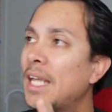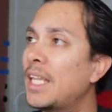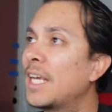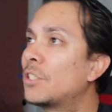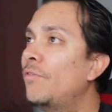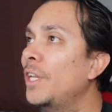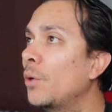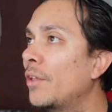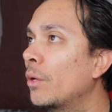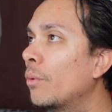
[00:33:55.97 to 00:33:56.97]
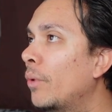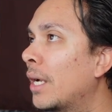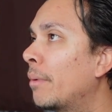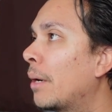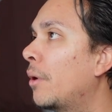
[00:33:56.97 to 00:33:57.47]
In the next video, I think we're
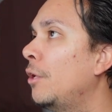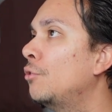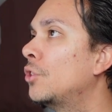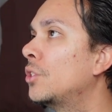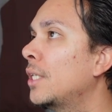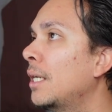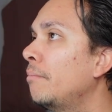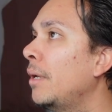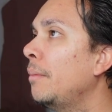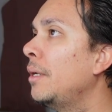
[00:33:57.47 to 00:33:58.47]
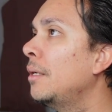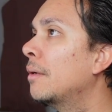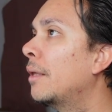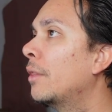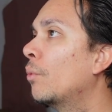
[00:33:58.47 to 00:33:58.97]
coming out with a new set, maybe?
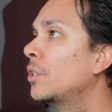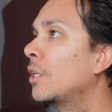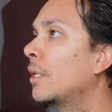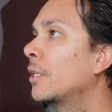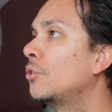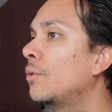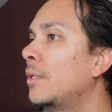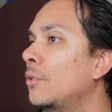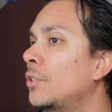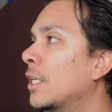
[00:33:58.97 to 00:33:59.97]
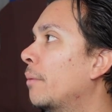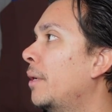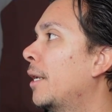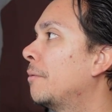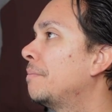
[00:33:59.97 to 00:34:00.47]
I think when is the next new set
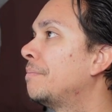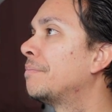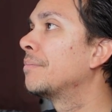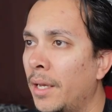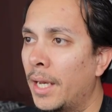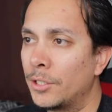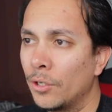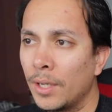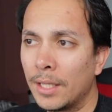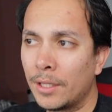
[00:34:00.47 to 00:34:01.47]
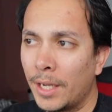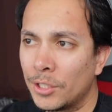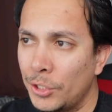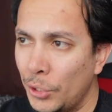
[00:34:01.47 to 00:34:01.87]
coming out? Yeah, it's looking like the next